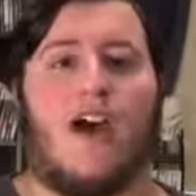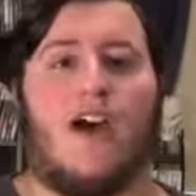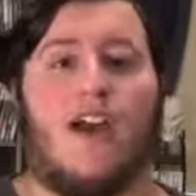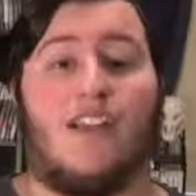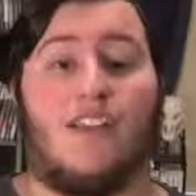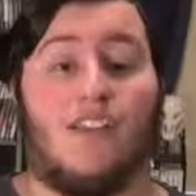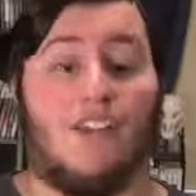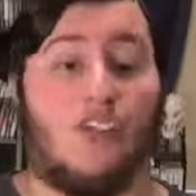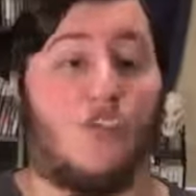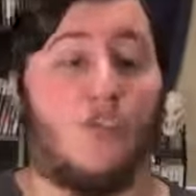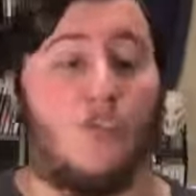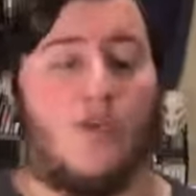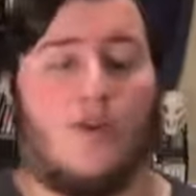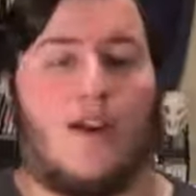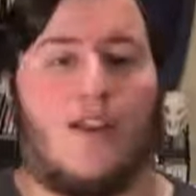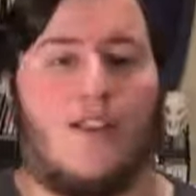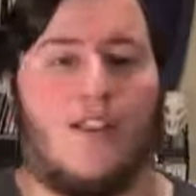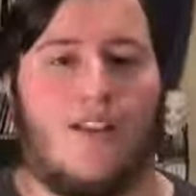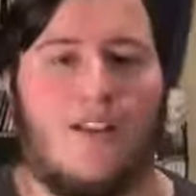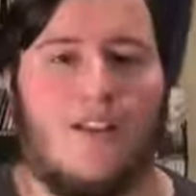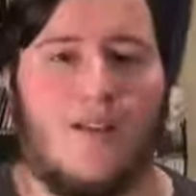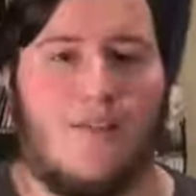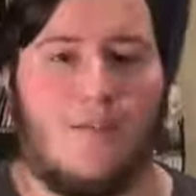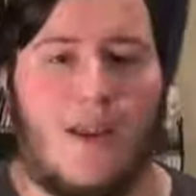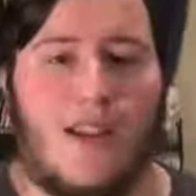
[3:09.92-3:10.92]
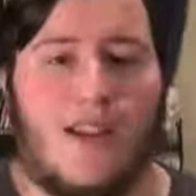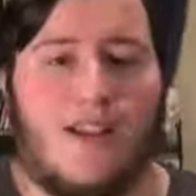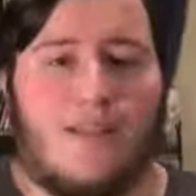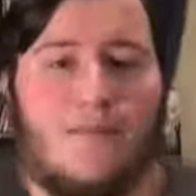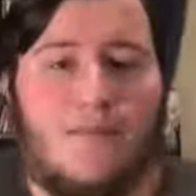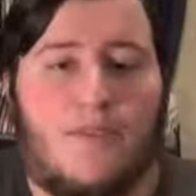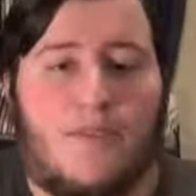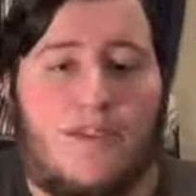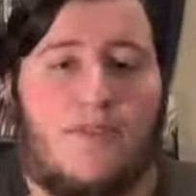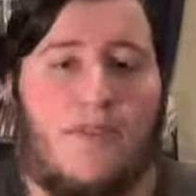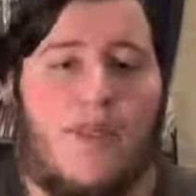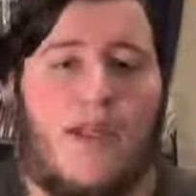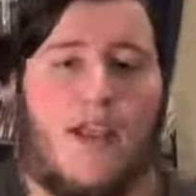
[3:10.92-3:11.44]
in the trailer it made him
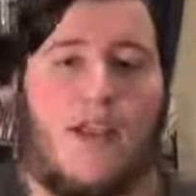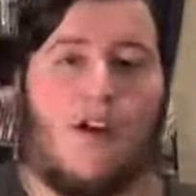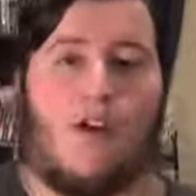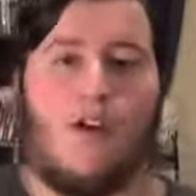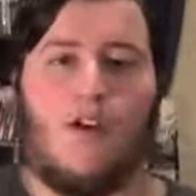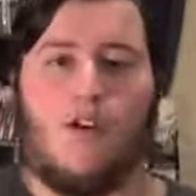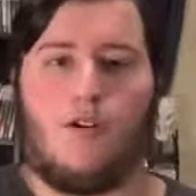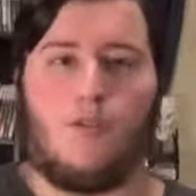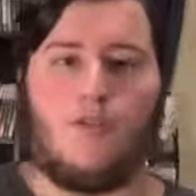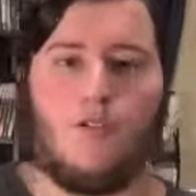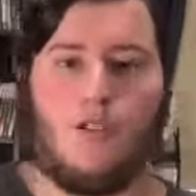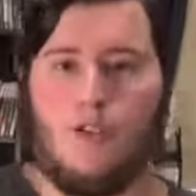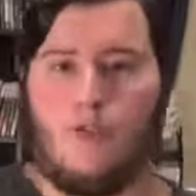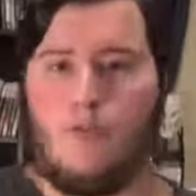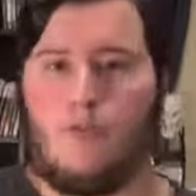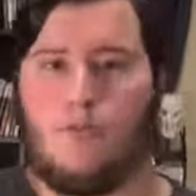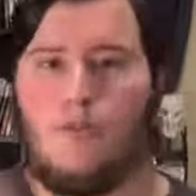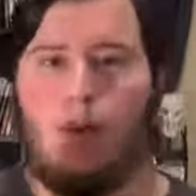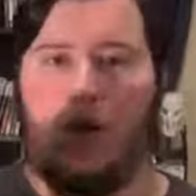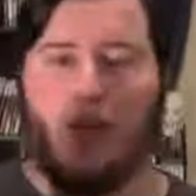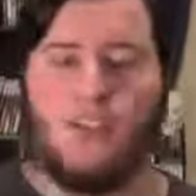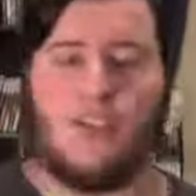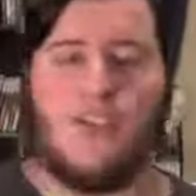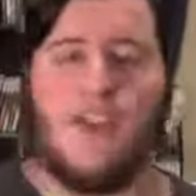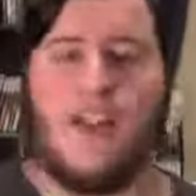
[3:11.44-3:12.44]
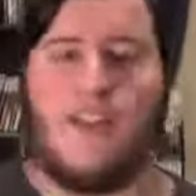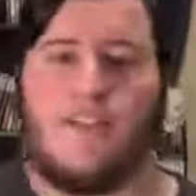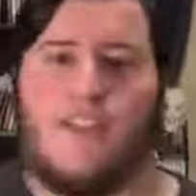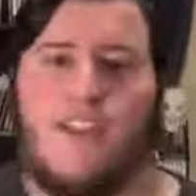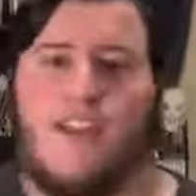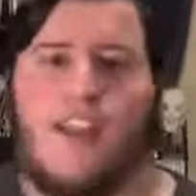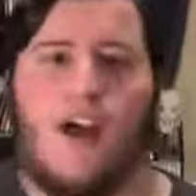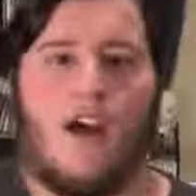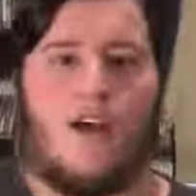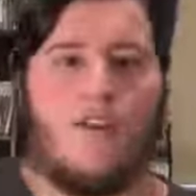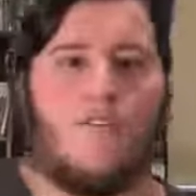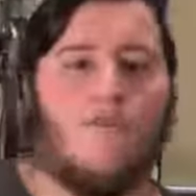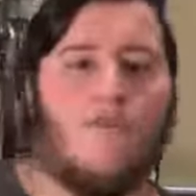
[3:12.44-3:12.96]
seem like, oh, he was going to bust out the
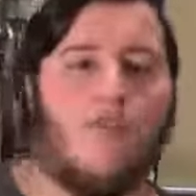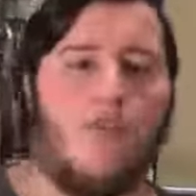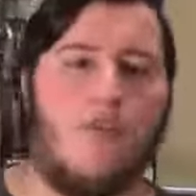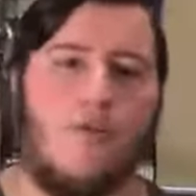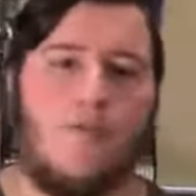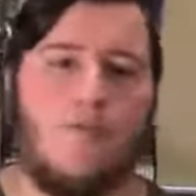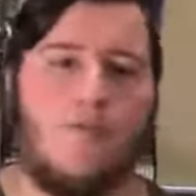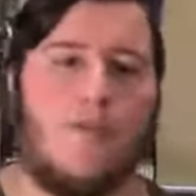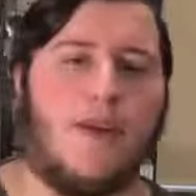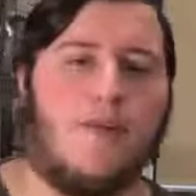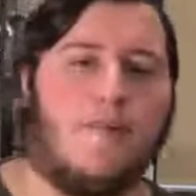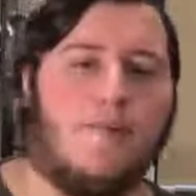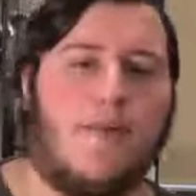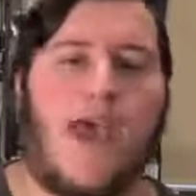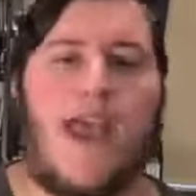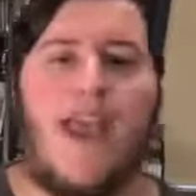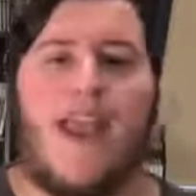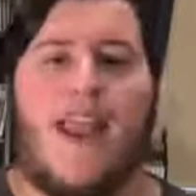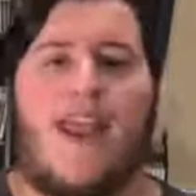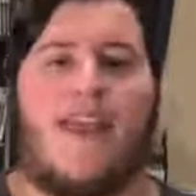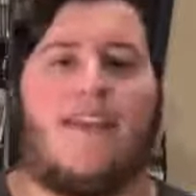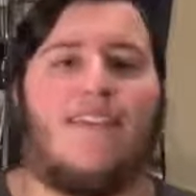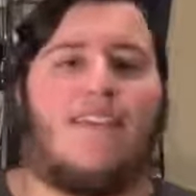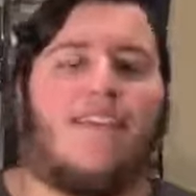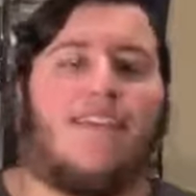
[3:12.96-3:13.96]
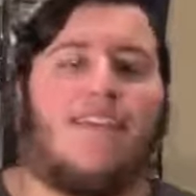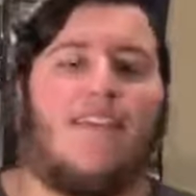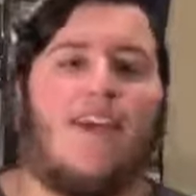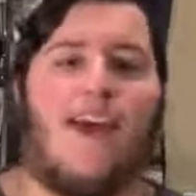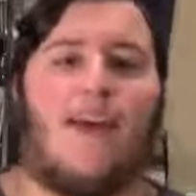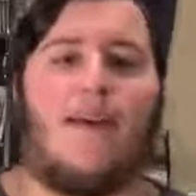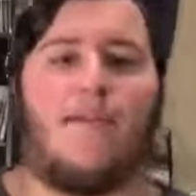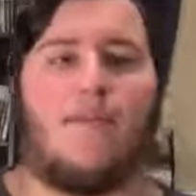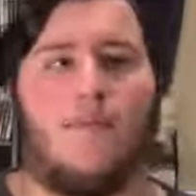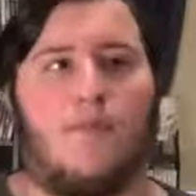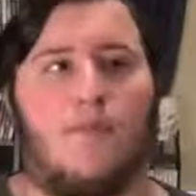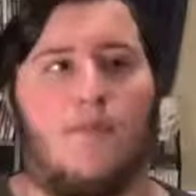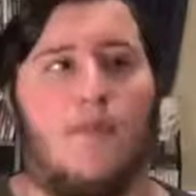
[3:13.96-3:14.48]
kung fu and be badass at
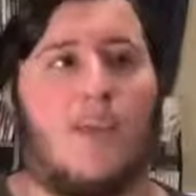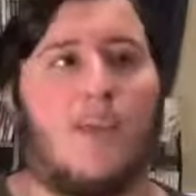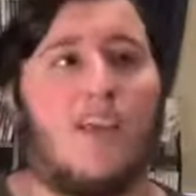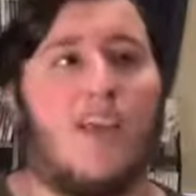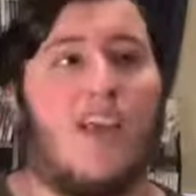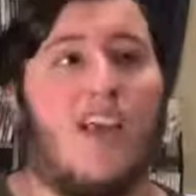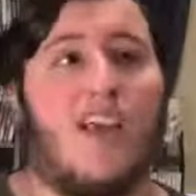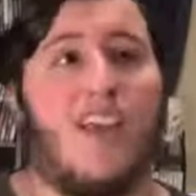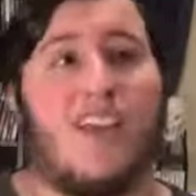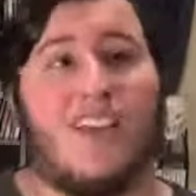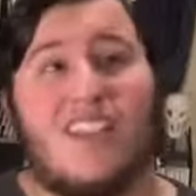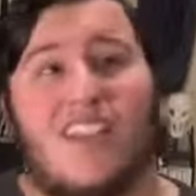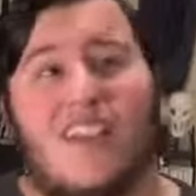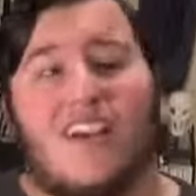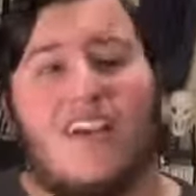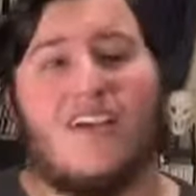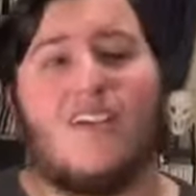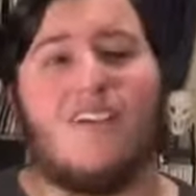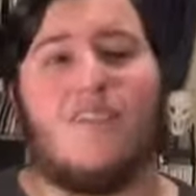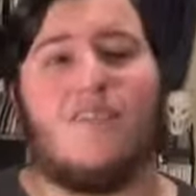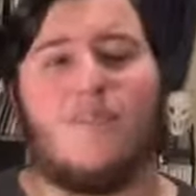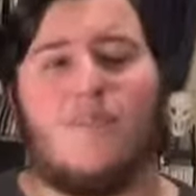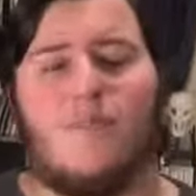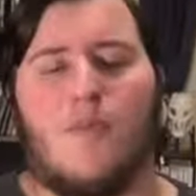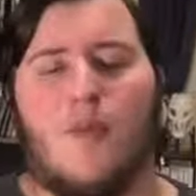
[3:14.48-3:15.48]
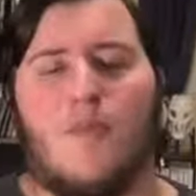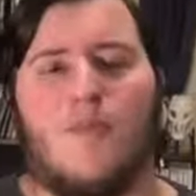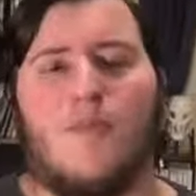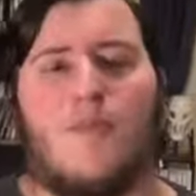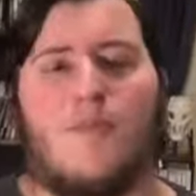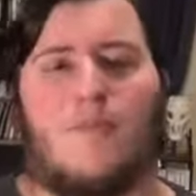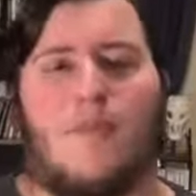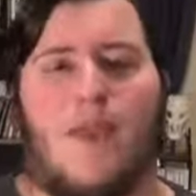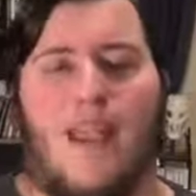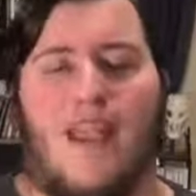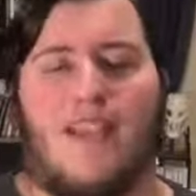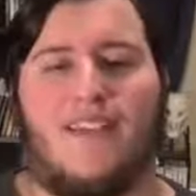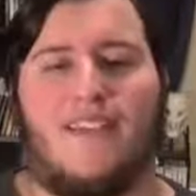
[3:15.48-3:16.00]
times. But no, he was more of a
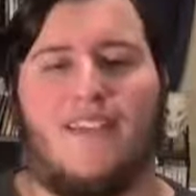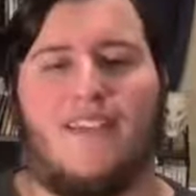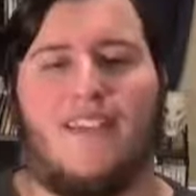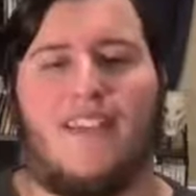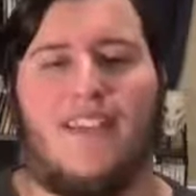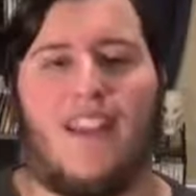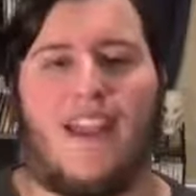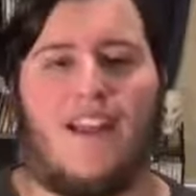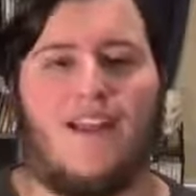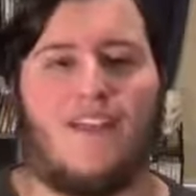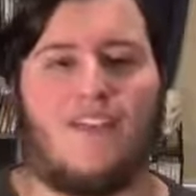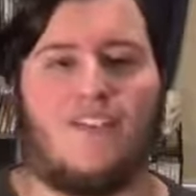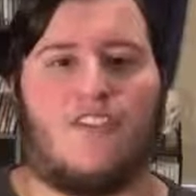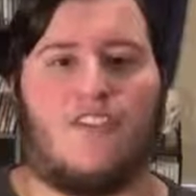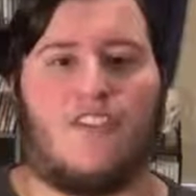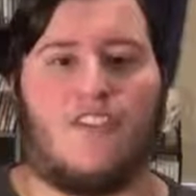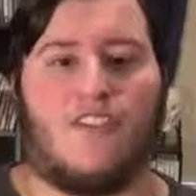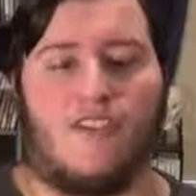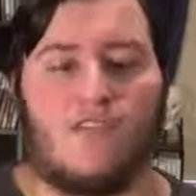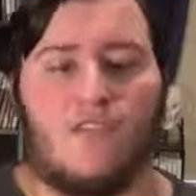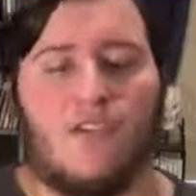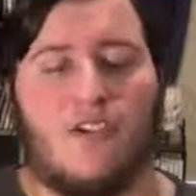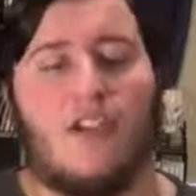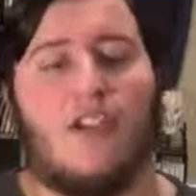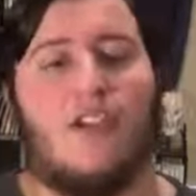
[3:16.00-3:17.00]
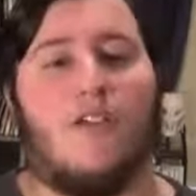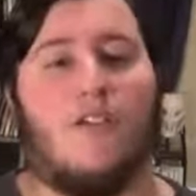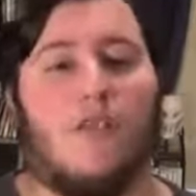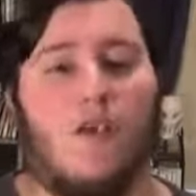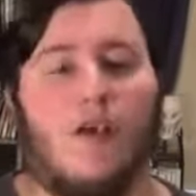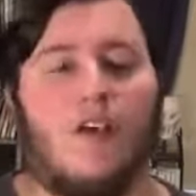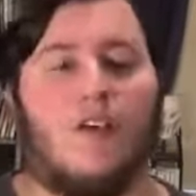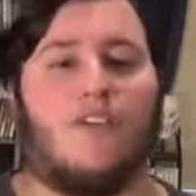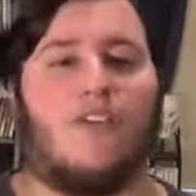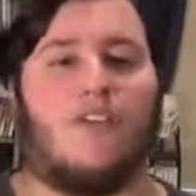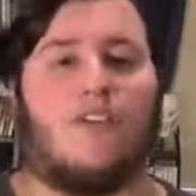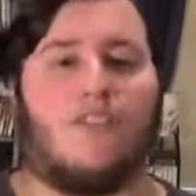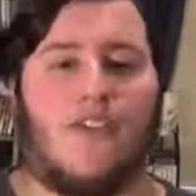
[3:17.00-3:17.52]
pansy character, and it really
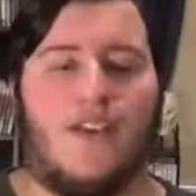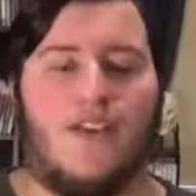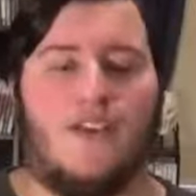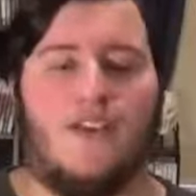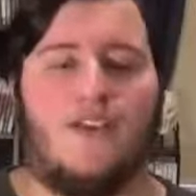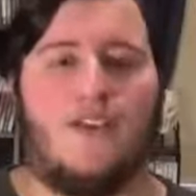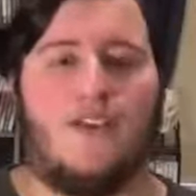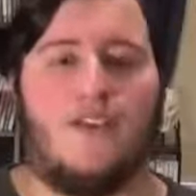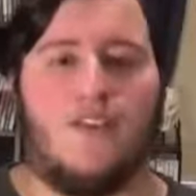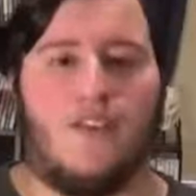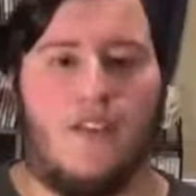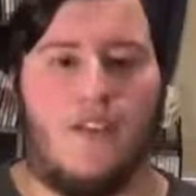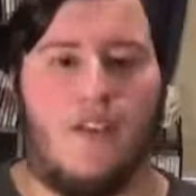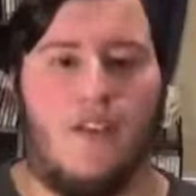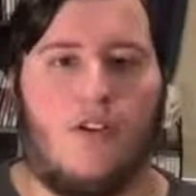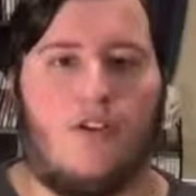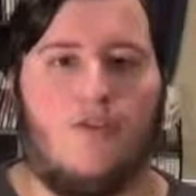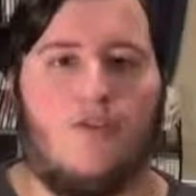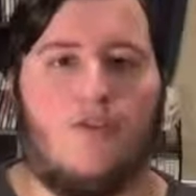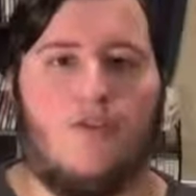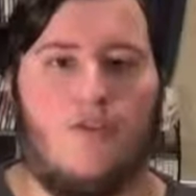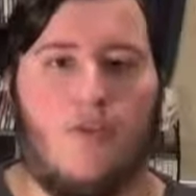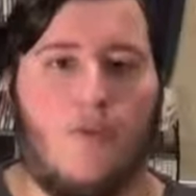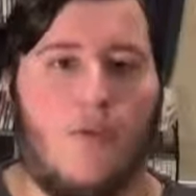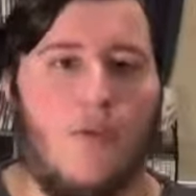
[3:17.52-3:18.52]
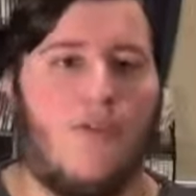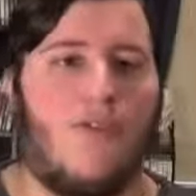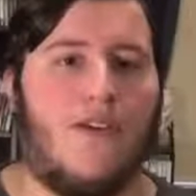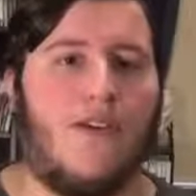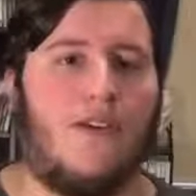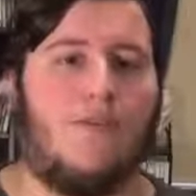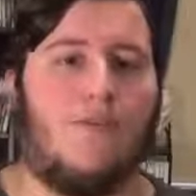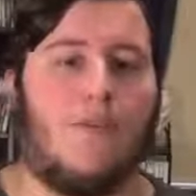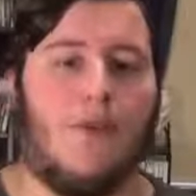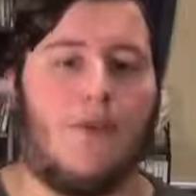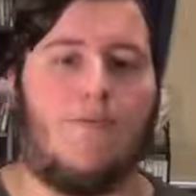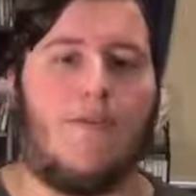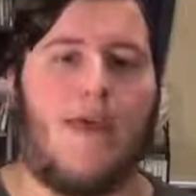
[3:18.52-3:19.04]
was Sylvester Stallone's movie
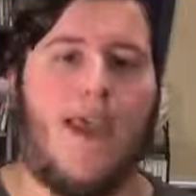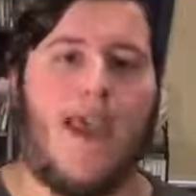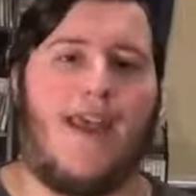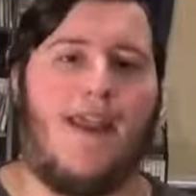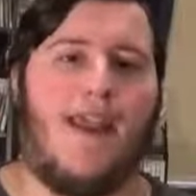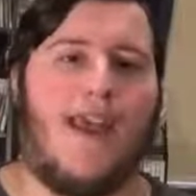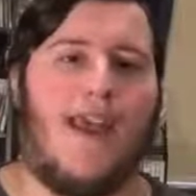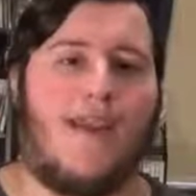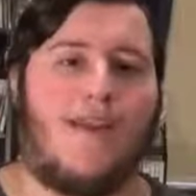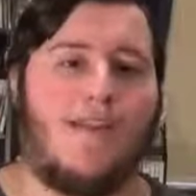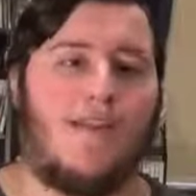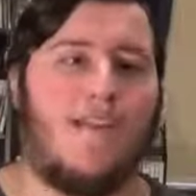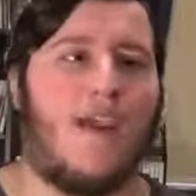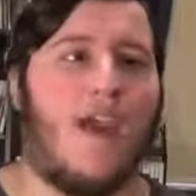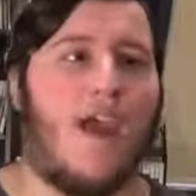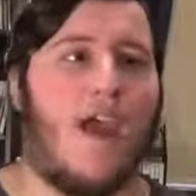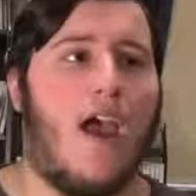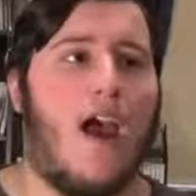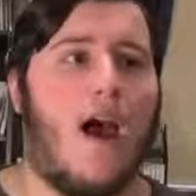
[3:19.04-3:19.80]
to be badass.